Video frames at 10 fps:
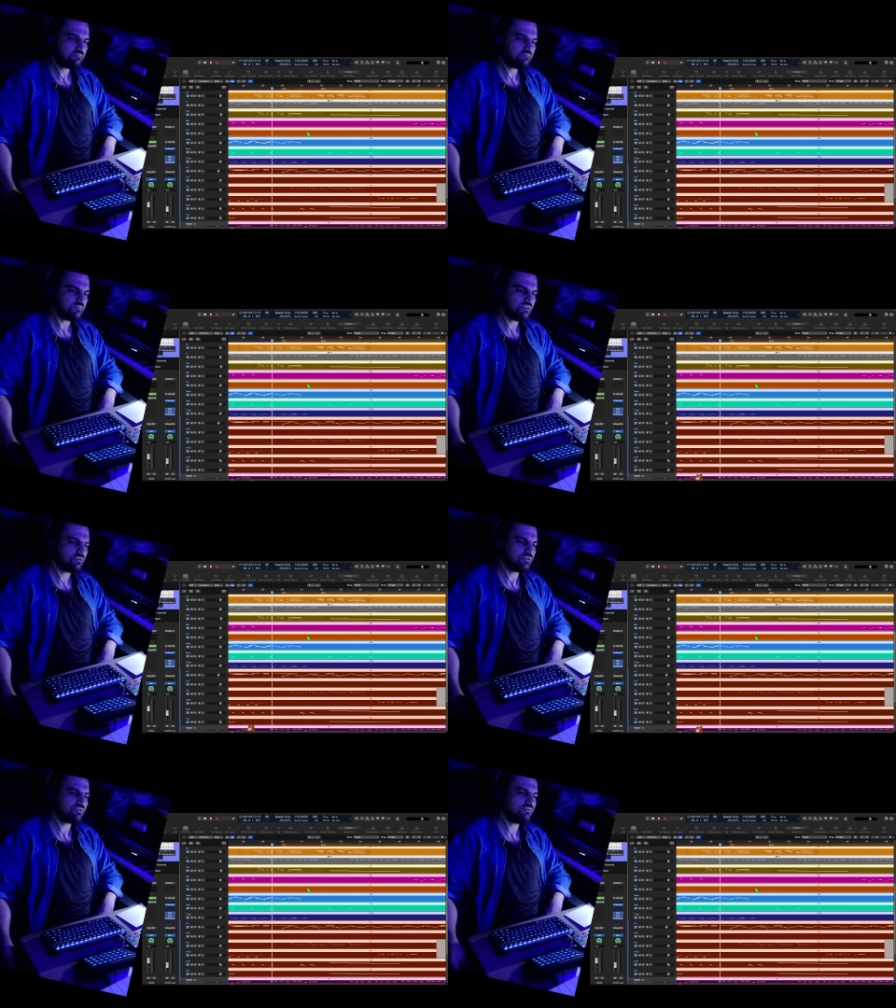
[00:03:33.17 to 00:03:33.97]
So
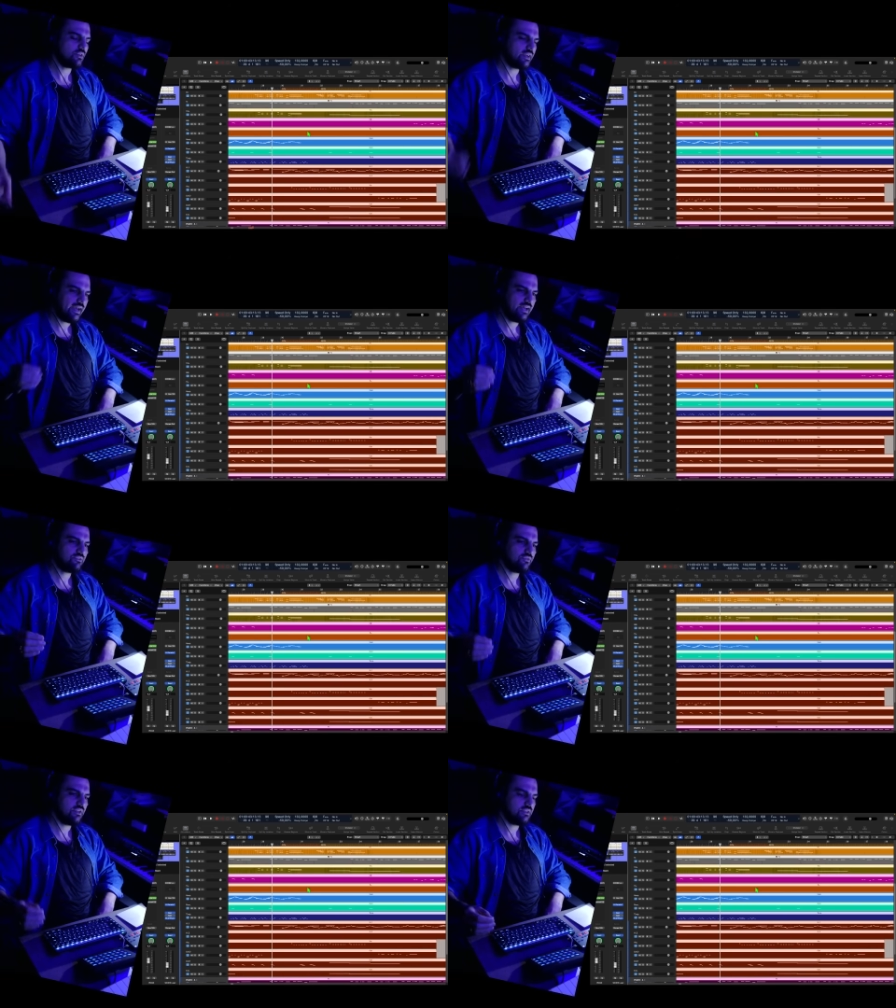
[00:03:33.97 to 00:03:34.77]
to forget
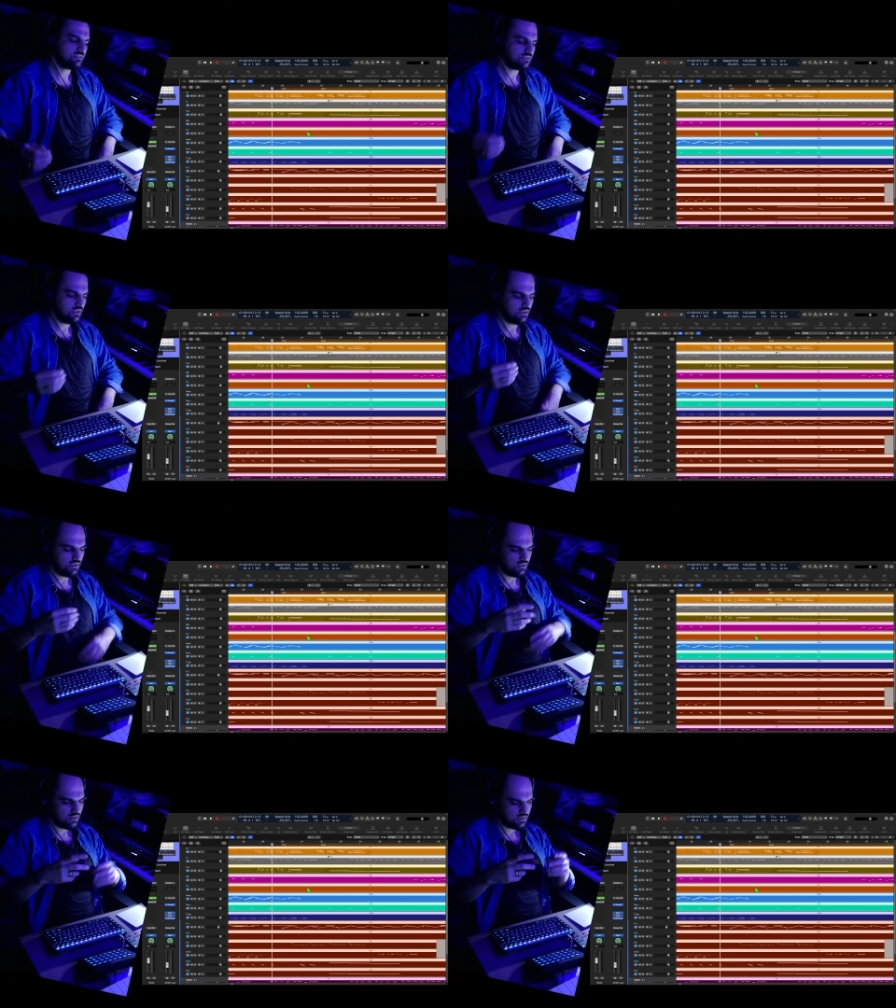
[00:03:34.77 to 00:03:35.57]
things
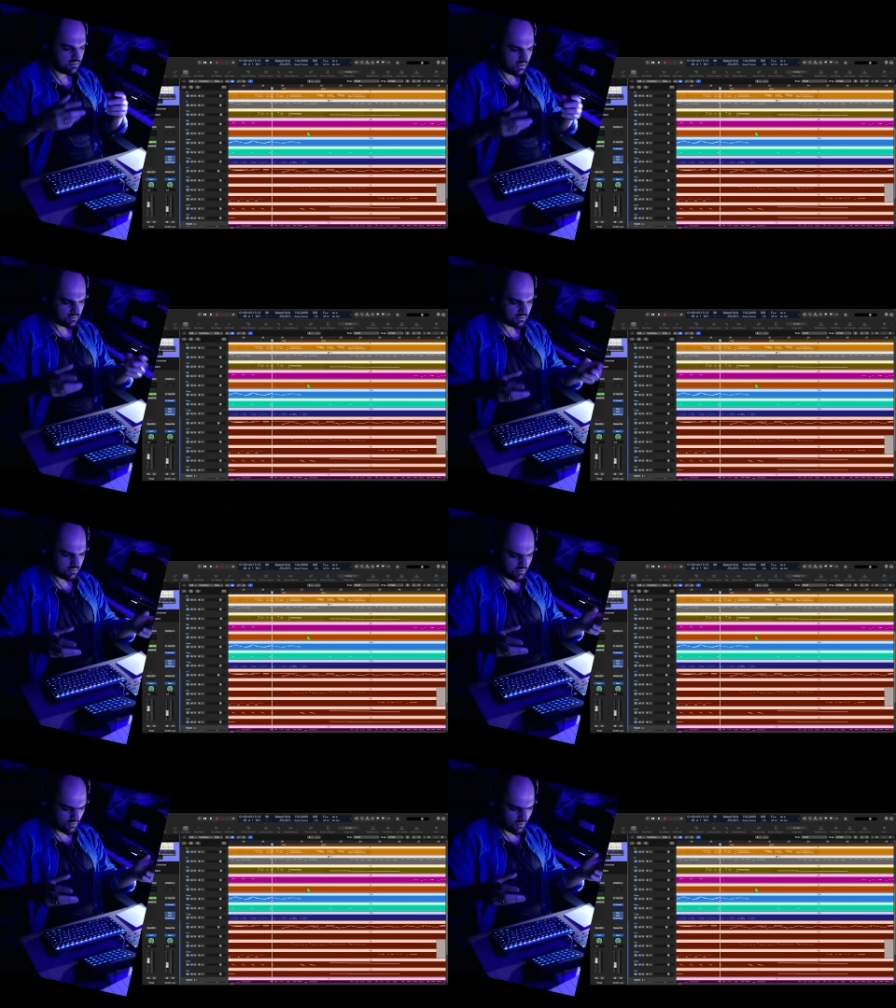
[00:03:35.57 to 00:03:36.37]
that
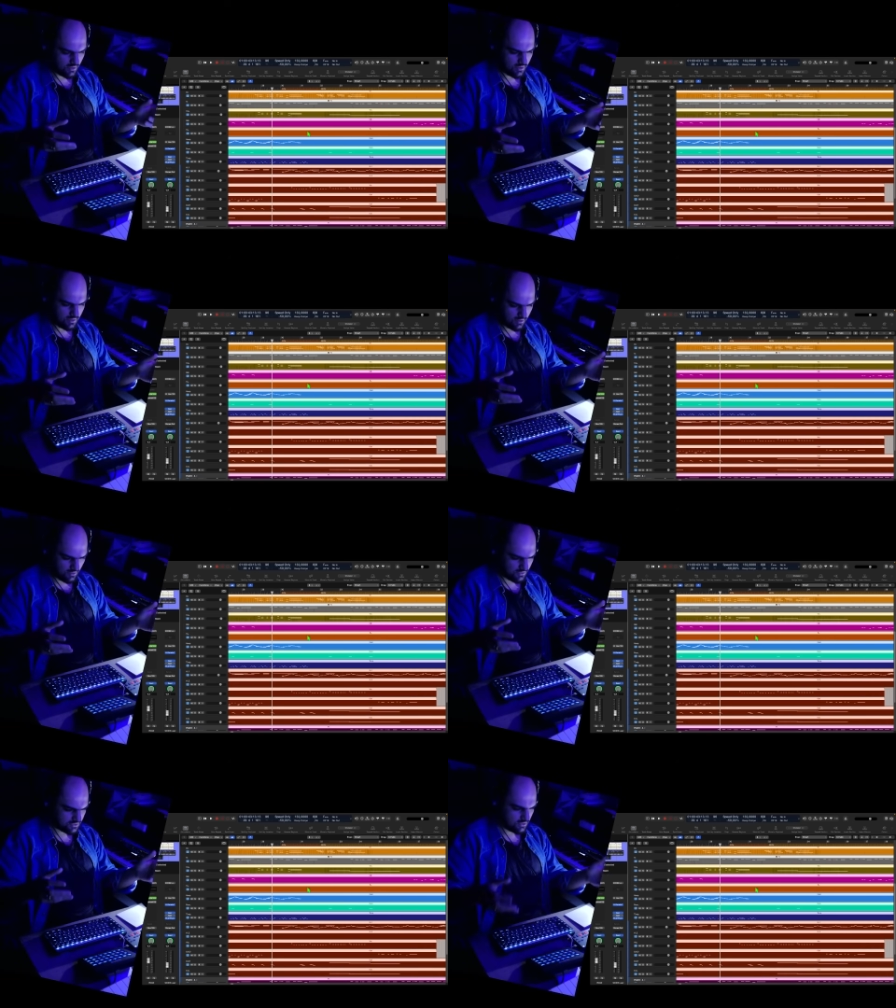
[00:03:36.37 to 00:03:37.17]
are
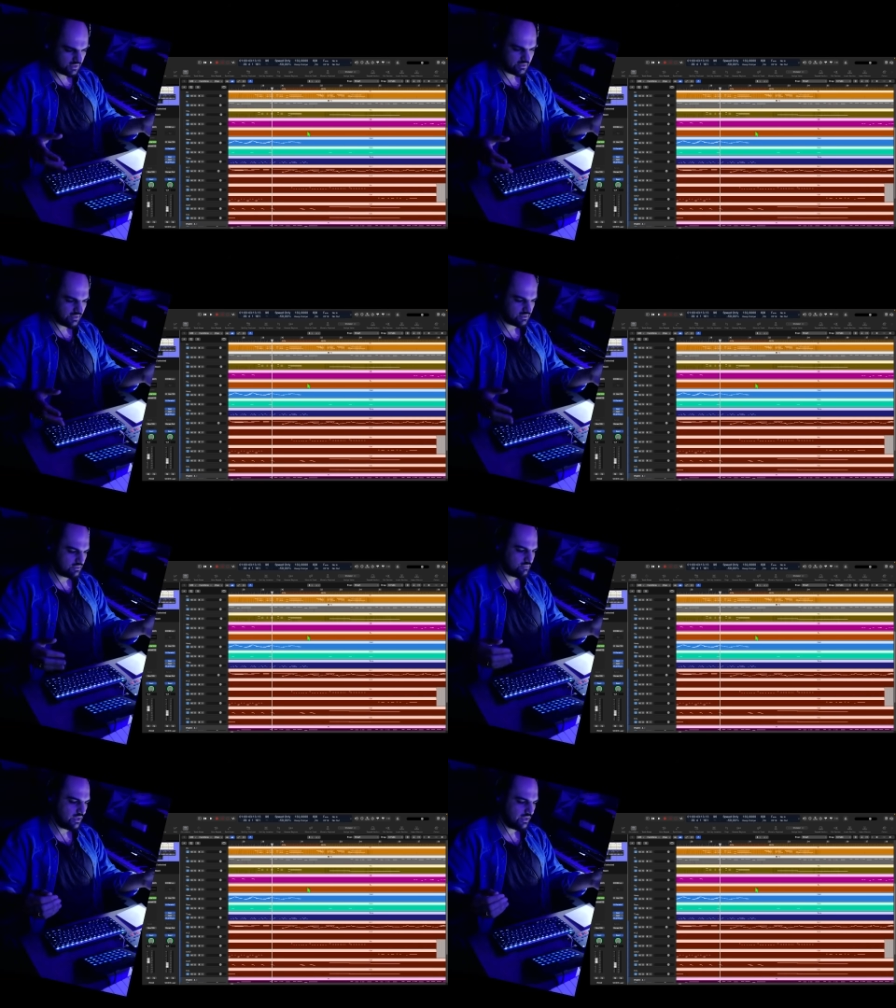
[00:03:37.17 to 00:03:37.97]
consolidated
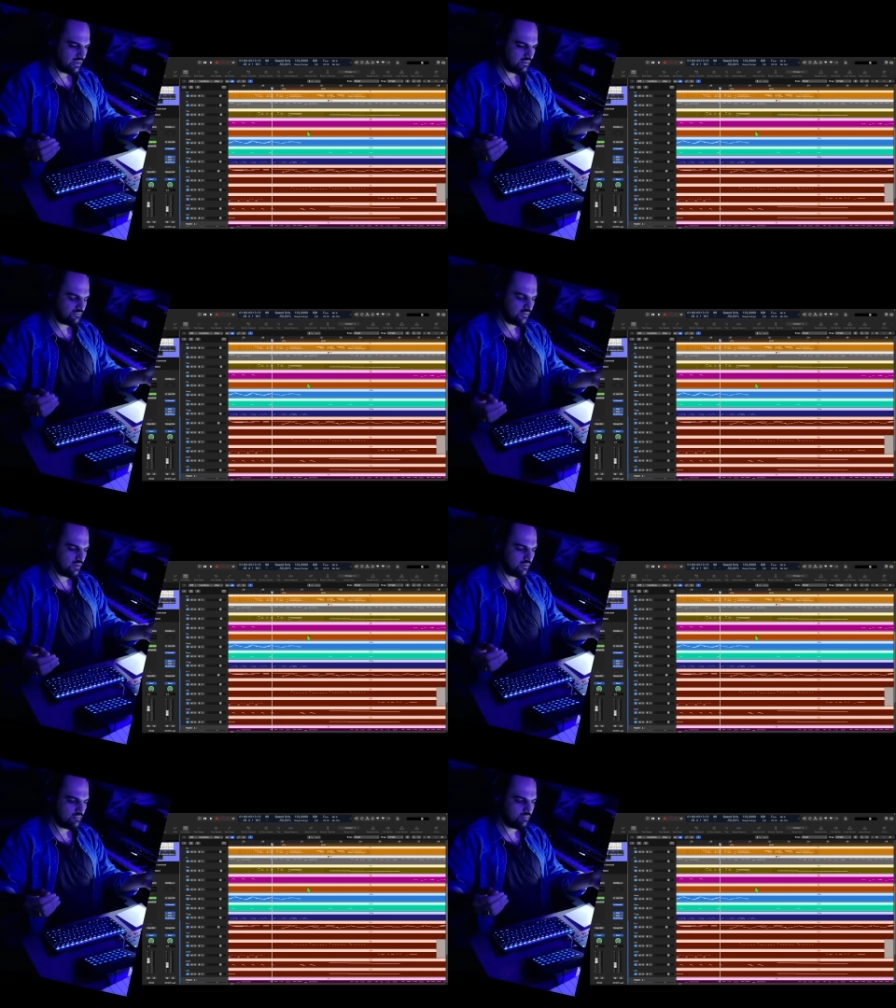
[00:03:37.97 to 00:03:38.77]
by a
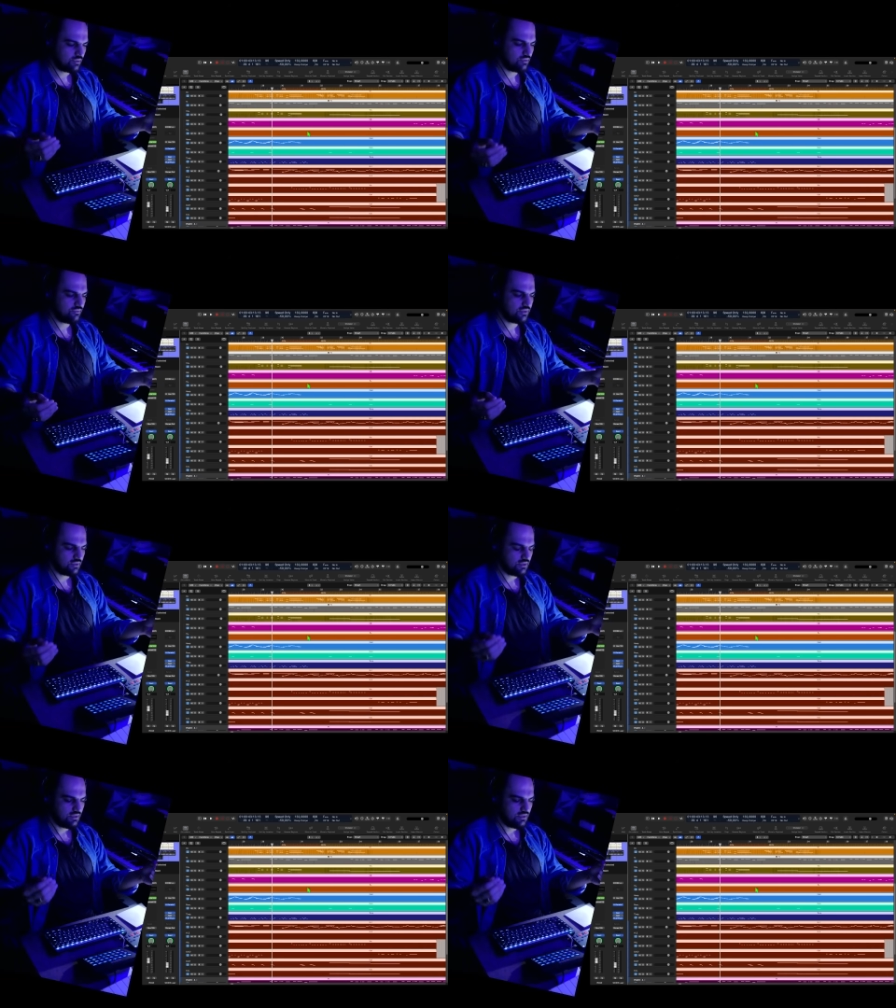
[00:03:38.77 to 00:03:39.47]
very proven,